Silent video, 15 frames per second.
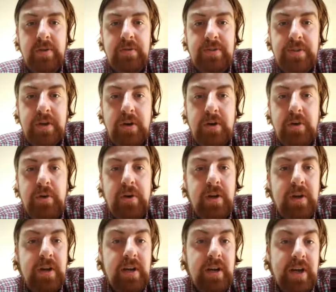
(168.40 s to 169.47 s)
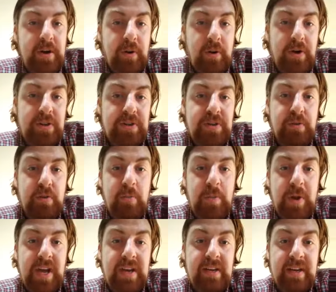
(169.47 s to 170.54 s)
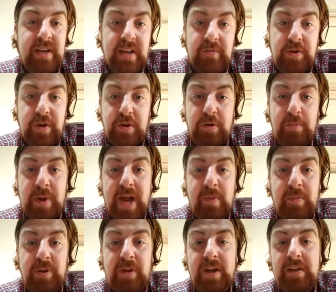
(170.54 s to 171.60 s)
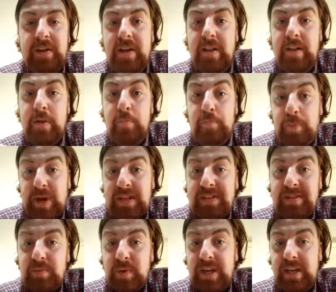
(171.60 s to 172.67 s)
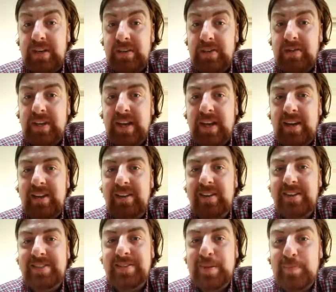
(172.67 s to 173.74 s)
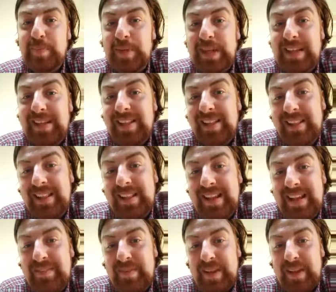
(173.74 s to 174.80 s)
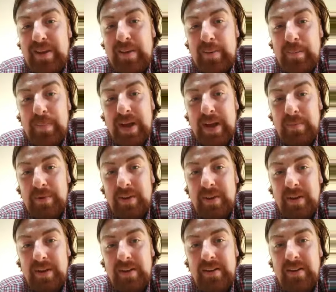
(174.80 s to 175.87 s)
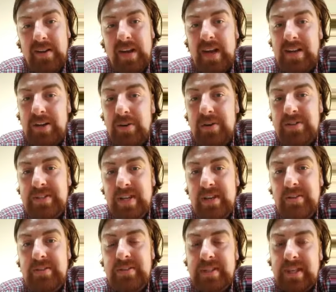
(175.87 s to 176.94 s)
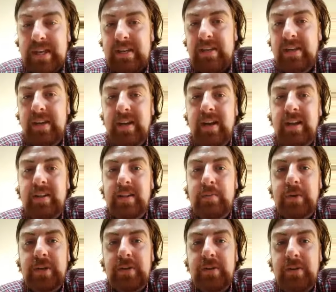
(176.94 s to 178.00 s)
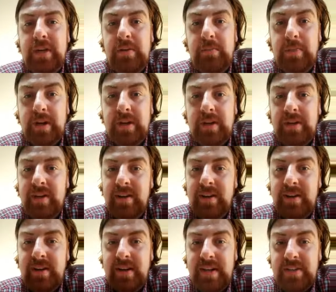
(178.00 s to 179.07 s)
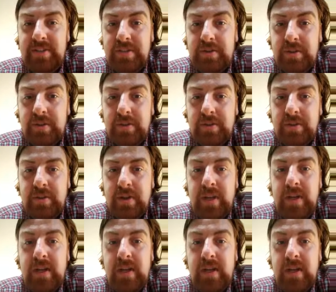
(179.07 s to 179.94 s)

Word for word: So in order to repent, if you're in Babylon, the best way to do that is simply leaving Babylon. I know it sounds like a little bit kooky, but it's the truth.